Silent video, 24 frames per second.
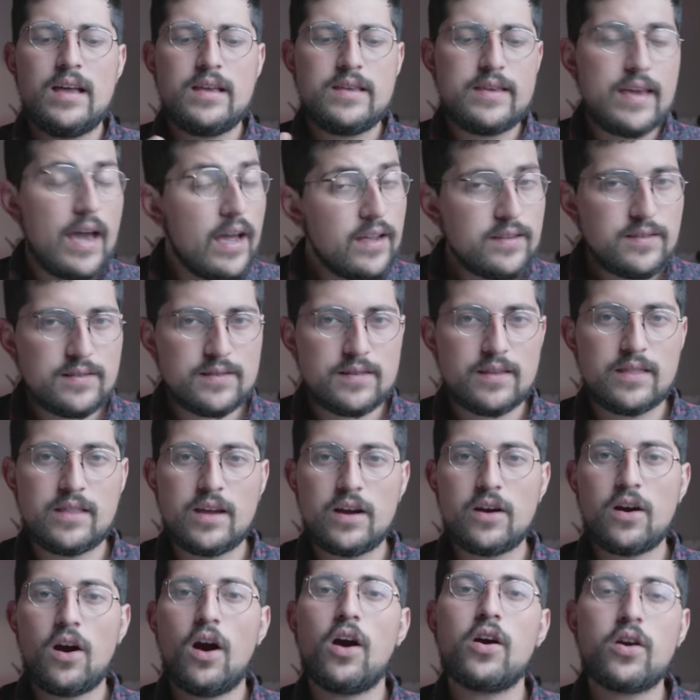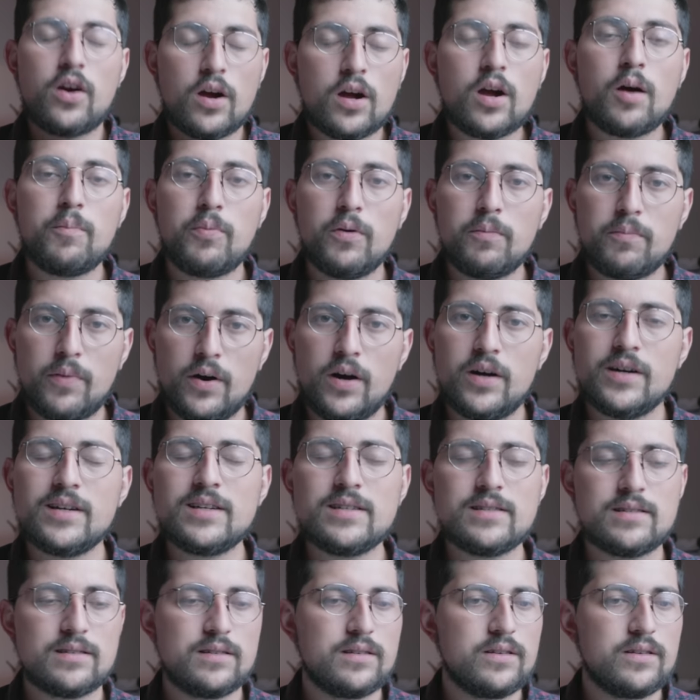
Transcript: Yes, there are a couple bugs.